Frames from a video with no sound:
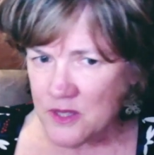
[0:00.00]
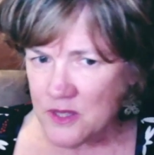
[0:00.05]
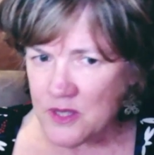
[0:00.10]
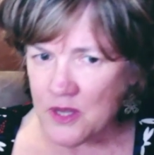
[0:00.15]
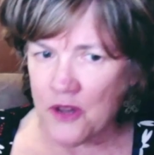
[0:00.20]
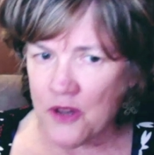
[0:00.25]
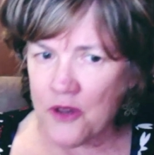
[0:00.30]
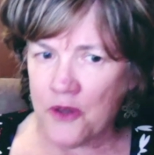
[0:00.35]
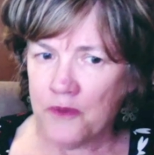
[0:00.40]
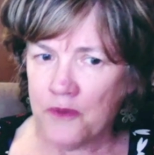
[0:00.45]

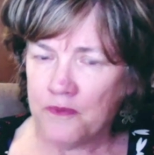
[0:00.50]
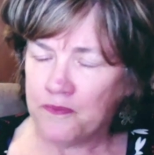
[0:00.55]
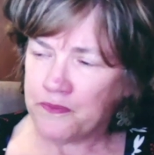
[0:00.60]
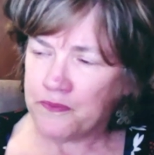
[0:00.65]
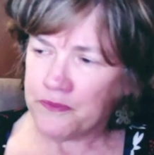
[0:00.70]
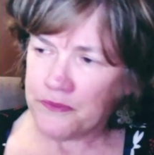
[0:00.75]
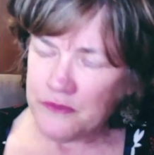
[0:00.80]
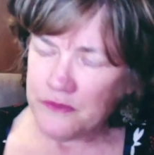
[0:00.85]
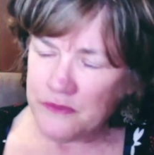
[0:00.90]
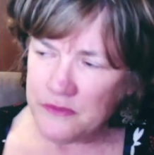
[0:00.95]
So
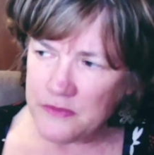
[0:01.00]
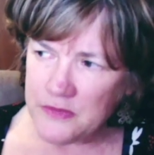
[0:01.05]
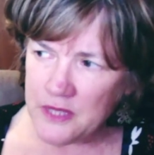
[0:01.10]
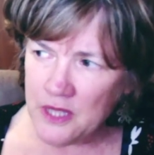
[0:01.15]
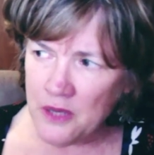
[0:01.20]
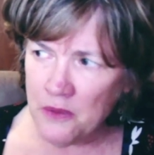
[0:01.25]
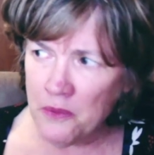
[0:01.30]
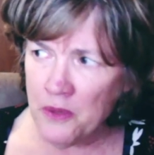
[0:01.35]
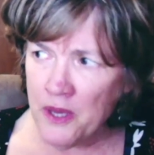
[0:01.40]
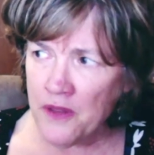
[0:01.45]

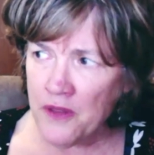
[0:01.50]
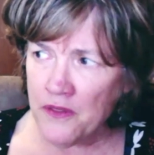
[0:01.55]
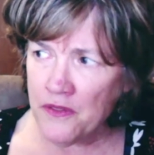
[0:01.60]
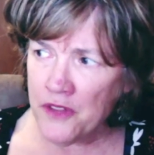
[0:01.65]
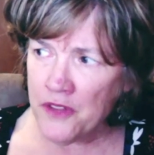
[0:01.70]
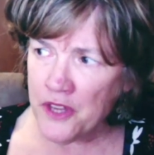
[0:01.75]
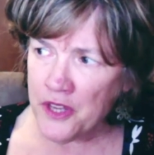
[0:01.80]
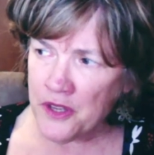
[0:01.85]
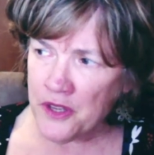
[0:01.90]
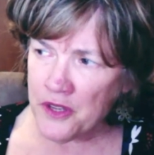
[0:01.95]

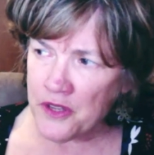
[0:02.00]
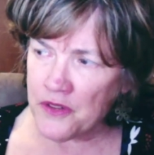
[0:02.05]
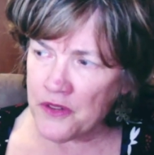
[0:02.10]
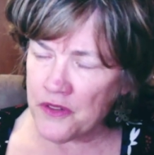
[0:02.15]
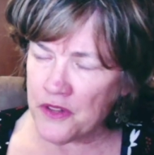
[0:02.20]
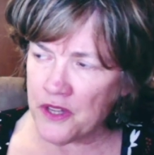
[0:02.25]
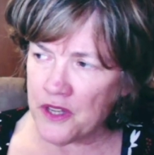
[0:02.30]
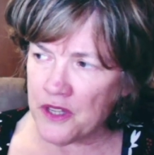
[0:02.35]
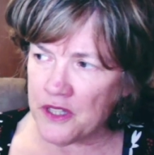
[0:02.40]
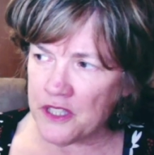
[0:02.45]

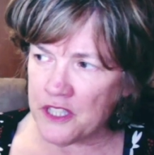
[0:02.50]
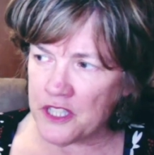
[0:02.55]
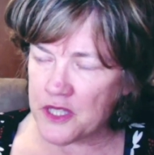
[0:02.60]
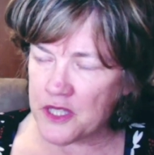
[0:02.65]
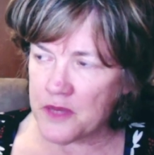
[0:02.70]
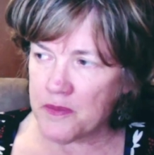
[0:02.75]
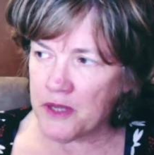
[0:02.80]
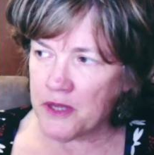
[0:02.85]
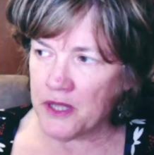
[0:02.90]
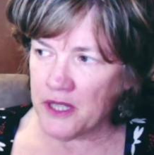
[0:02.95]
the
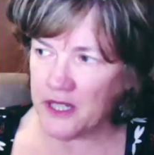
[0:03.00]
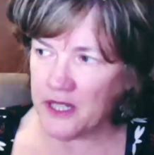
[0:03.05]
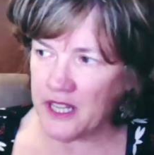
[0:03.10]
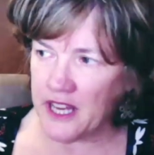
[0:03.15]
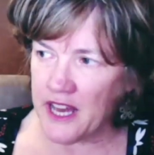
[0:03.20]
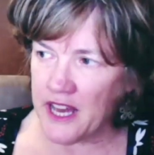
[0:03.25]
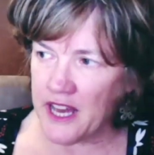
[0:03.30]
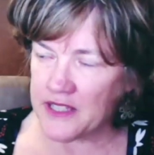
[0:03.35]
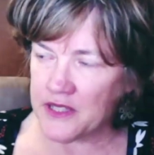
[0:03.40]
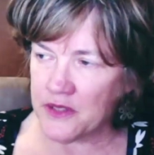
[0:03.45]
disability
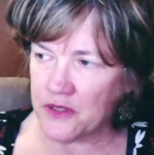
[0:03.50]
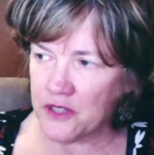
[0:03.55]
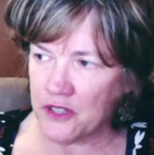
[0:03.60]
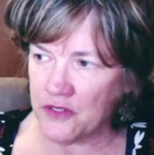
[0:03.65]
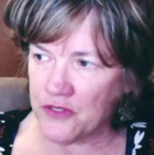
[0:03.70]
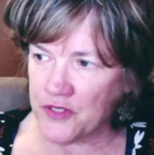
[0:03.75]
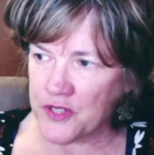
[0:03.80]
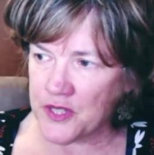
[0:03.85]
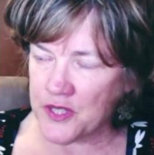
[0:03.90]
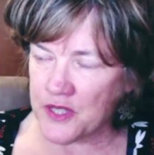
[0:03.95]
liaison
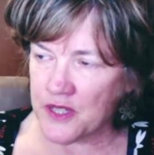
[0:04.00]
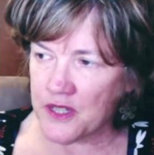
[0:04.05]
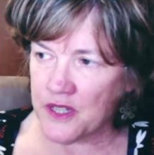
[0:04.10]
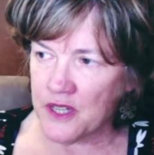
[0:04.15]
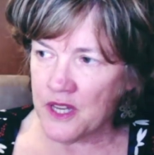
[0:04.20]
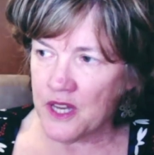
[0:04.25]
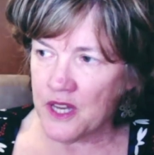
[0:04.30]
officer